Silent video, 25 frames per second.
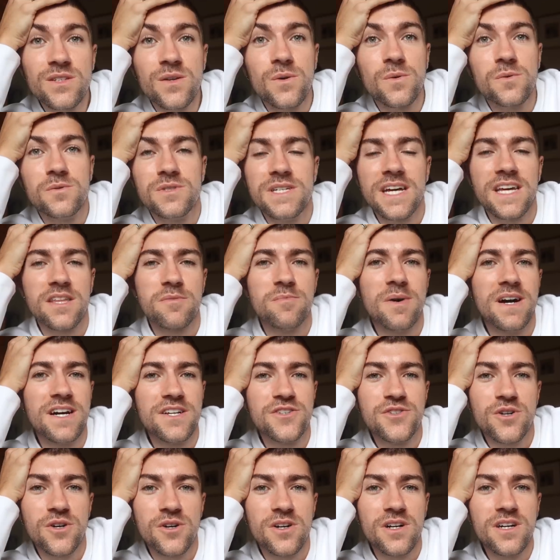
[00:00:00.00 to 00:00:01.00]
called Death by
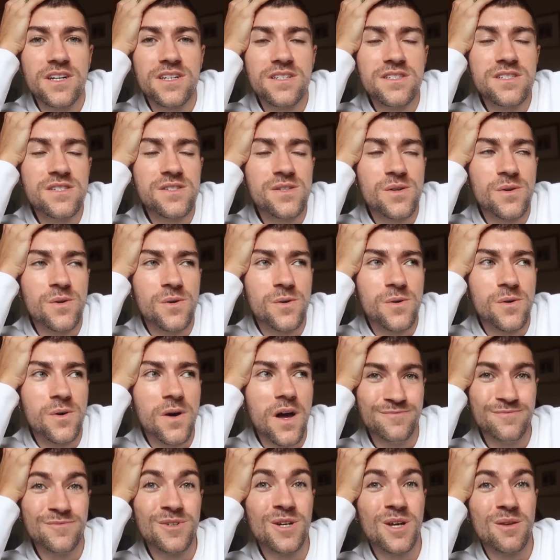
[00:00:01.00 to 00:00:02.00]
Chocolate. So
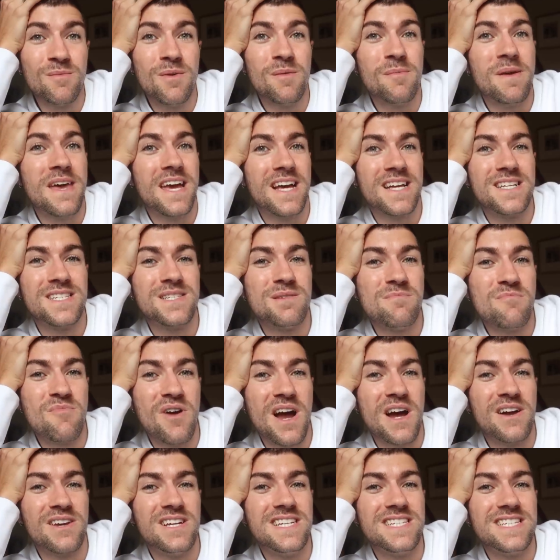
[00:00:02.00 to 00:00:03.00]
we're going to be making some
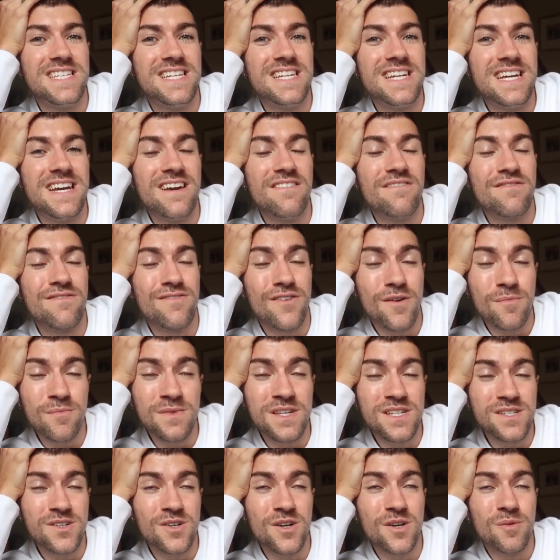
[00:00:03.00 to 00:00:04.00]
brownies today from
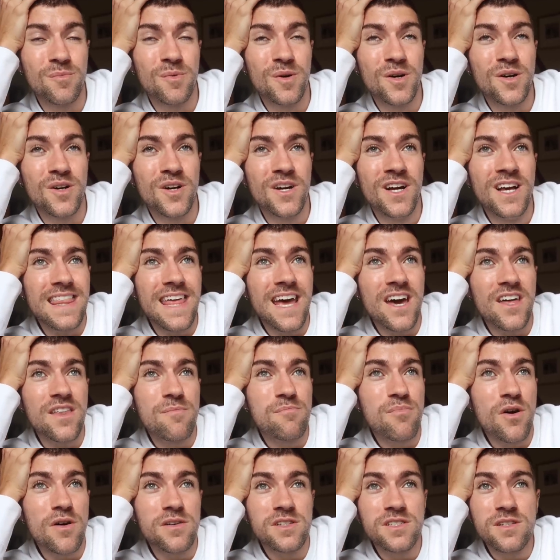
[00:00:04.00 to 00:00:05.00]
this cookbook. And they are
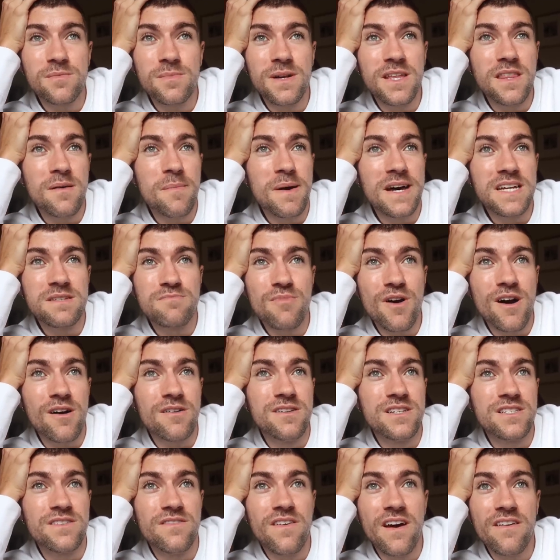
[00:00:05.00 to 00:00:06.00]
possibly the best
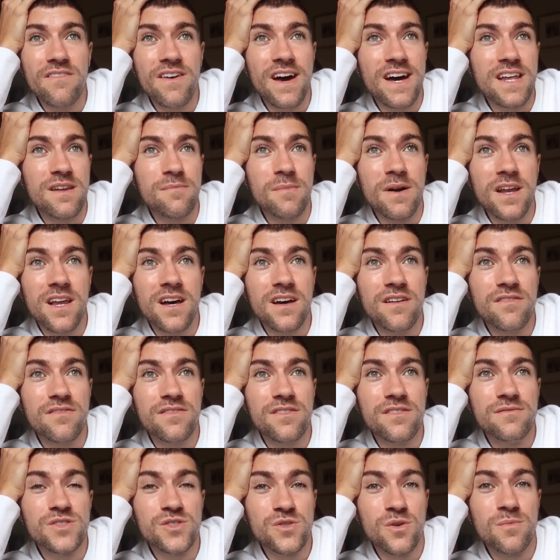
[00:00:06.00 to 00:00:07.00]
brownies I've ever had in my
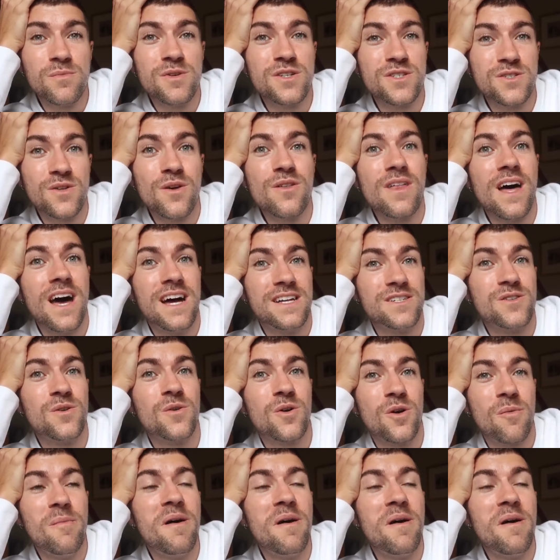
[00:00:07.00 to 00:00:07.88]
life. So much so that I talk